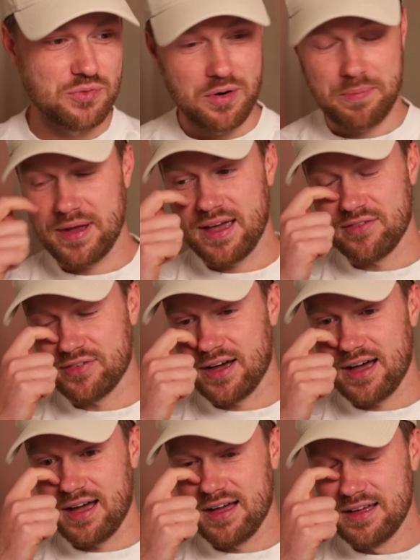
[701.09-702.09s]
a bit of
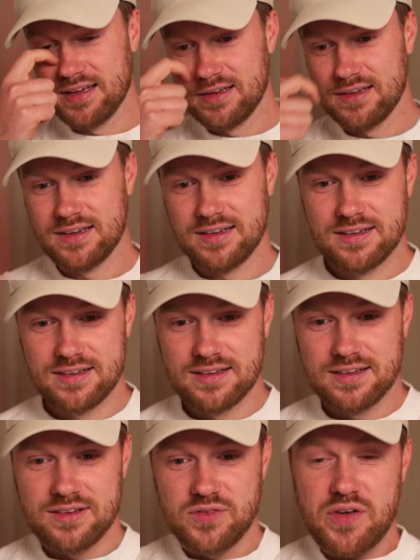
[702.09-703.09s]

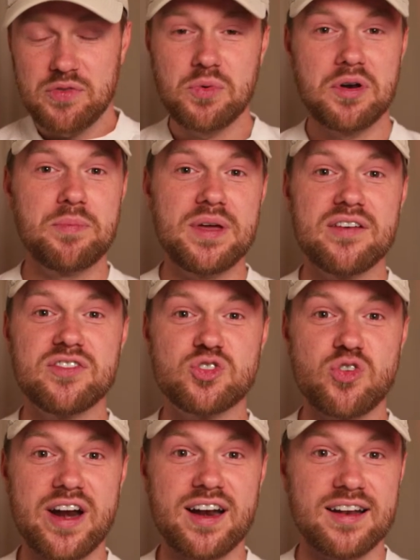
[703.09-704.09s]
if you ever want a bit of
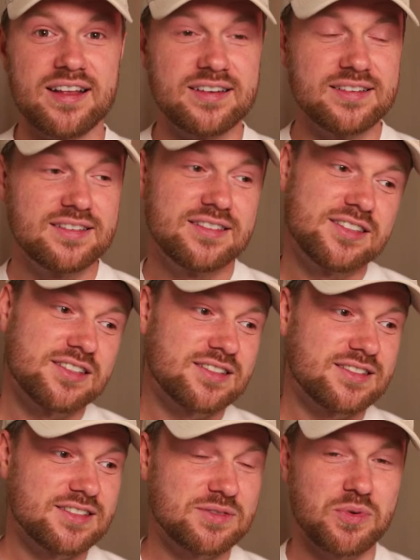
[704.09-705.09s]
adrenaline,
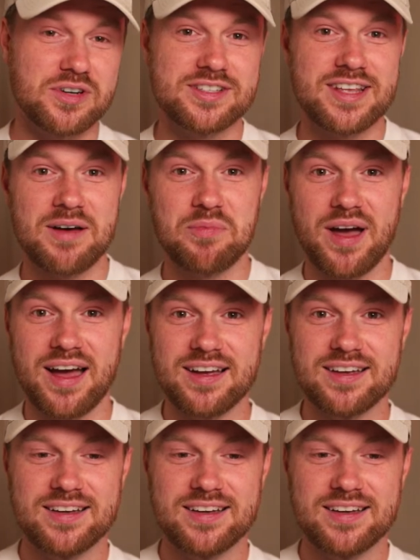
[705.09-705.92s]
just watch that back